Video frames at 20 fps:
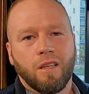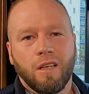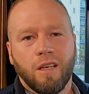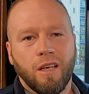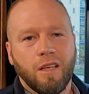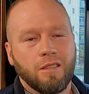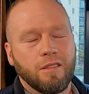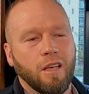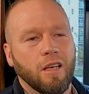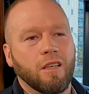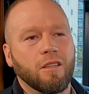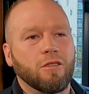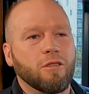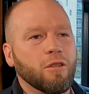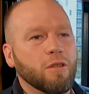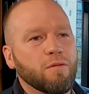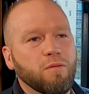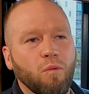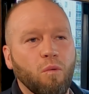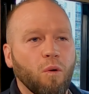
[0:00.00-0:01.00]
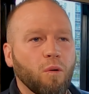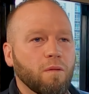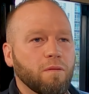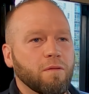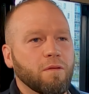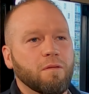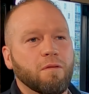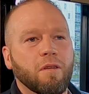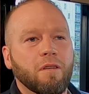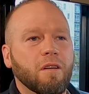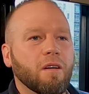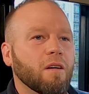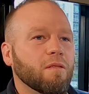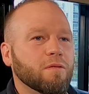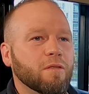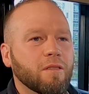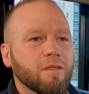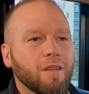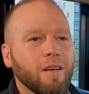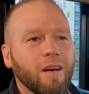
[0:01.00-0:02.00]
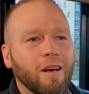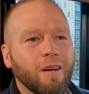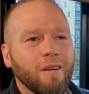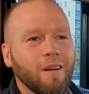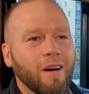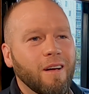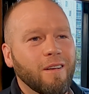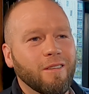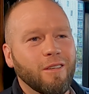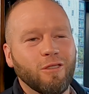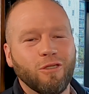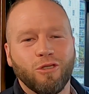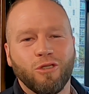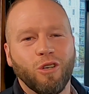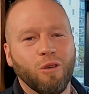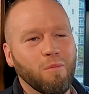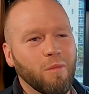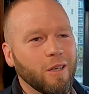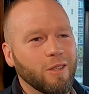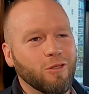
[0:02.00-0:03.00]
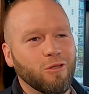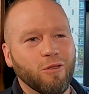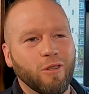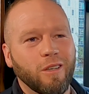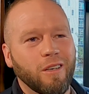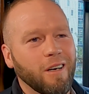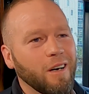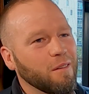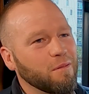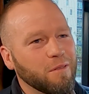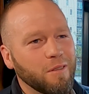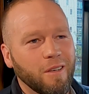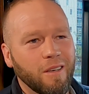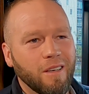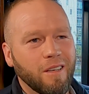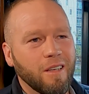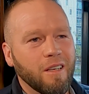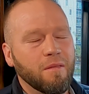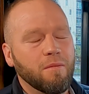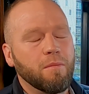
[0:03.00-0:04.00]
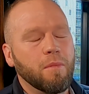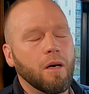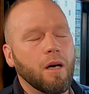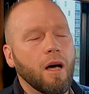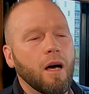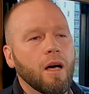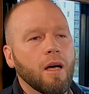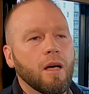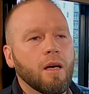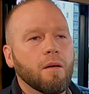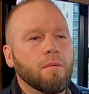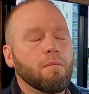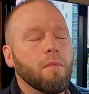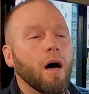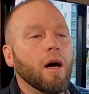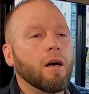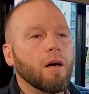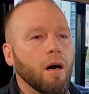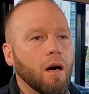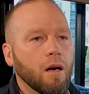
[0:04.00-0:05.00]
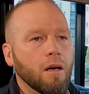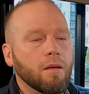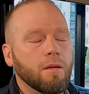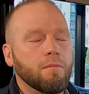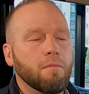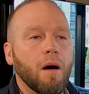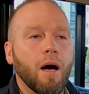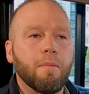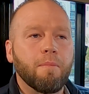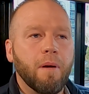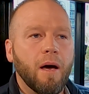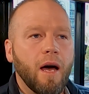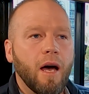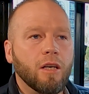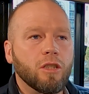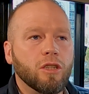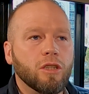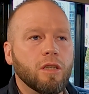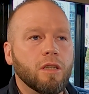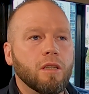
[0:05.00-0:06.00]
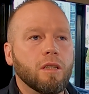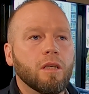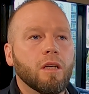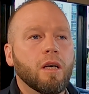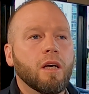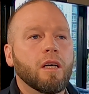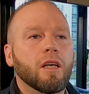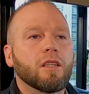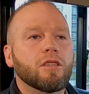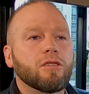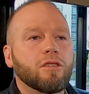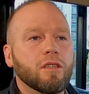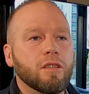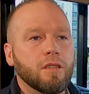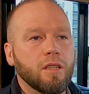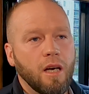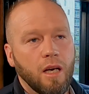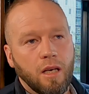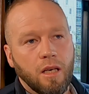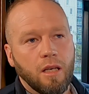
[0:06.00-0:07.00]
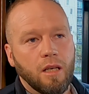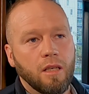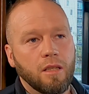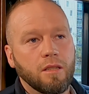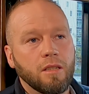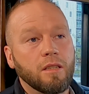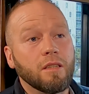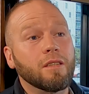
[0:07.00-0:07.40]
it's like a turf war for recovery there, right? There's so much recovery, but my heart and my passion is to take it to